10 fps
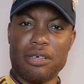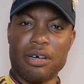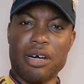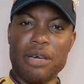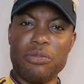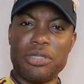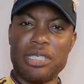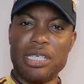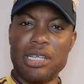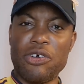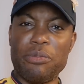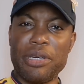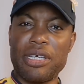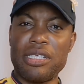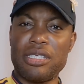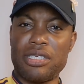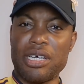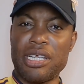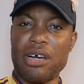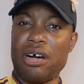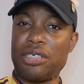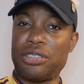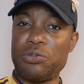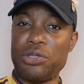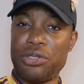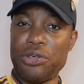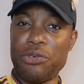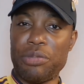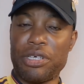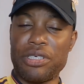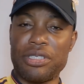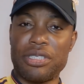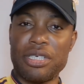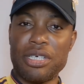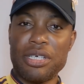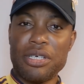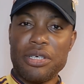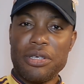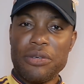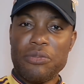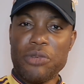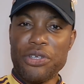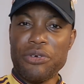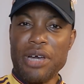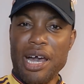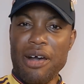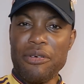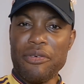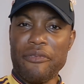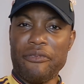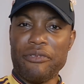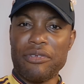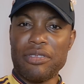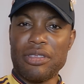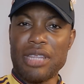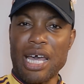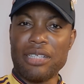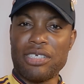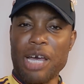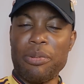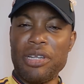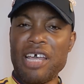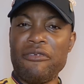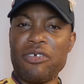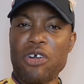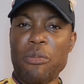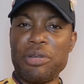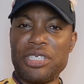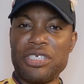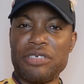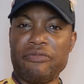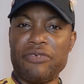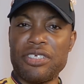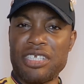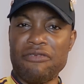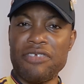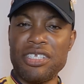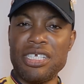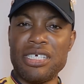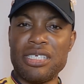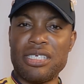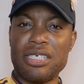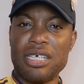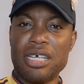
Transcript: I was a little bit concerned that Arsenal would do because when you're out of that type of level of competition for 7 years,